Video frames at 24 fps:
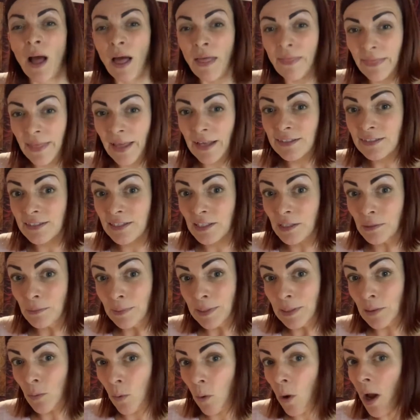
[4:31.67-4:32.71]
That's going to
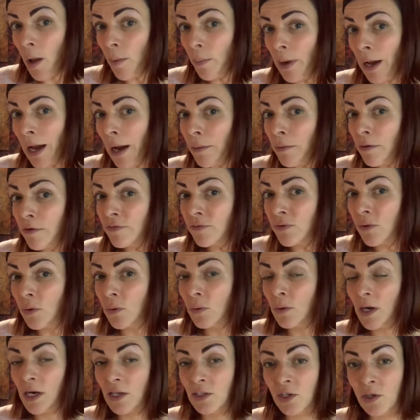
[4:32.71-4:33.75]
be quite
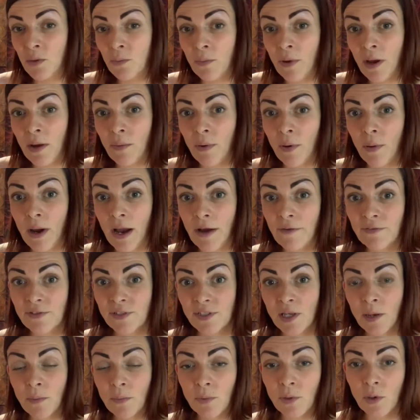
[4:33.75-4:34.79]
powerful, and you may well have
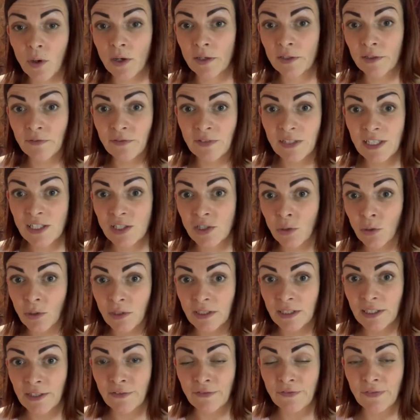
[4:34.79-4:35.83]
some kind of
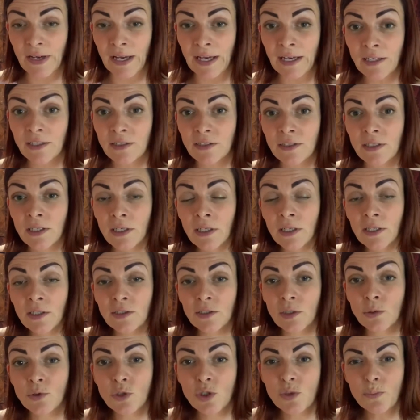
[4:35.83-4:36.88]
detox effects.
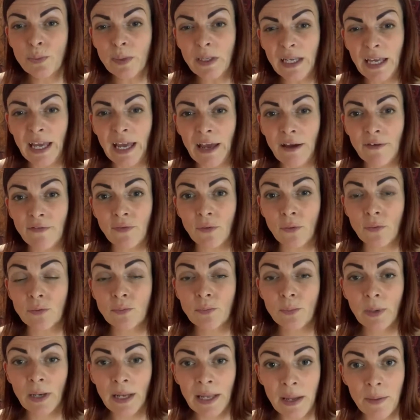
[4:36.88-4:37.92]
So just be careful,
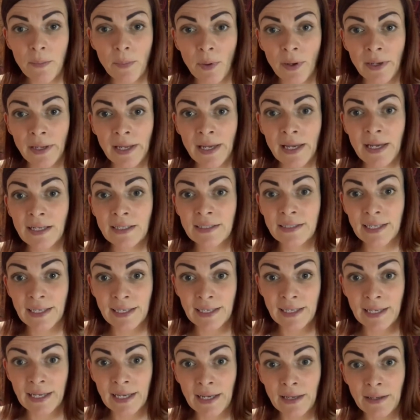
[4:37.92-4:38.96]
play it by ear,
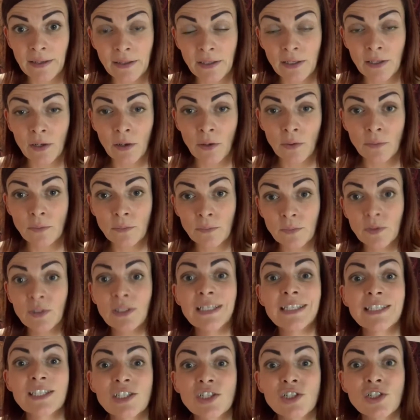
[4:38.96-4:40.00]
take it, you know,
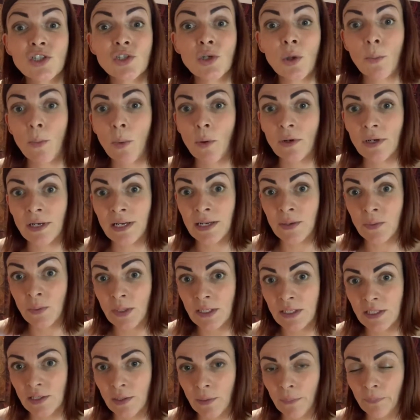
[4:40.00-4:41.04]
listen to your bodily
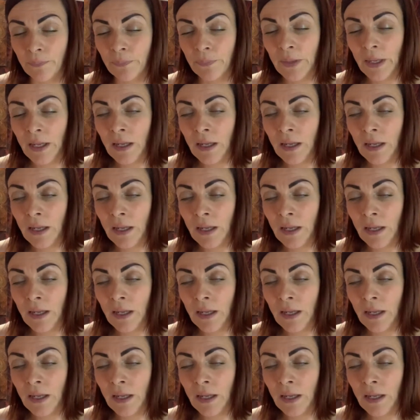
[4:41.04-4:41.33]
wisdom.